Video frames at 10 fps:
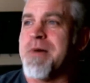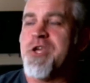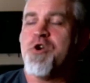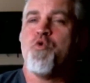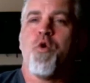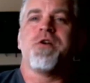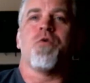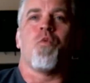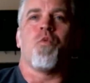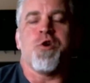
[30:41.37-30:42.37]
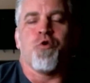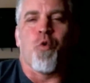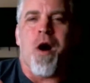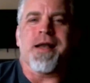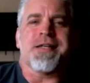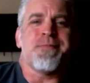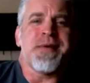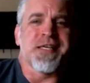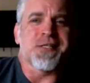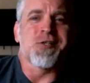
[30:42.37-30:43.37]
but you wouldn't, you'd want
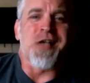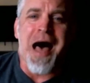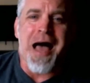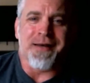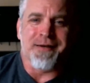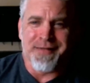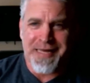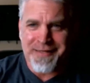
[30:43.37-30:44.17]
it to be the side,